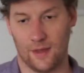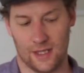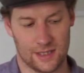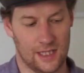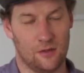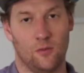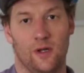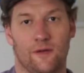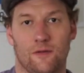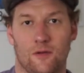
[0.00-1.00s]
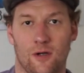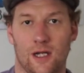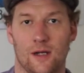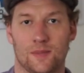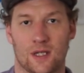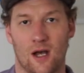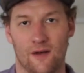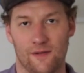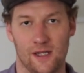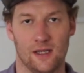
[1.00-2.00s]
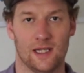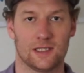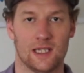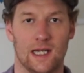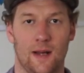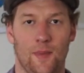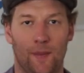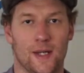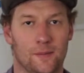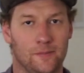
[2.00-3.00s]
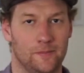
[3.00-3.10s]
That's it. We have 3 cups of coffee. Let's clean up a bit.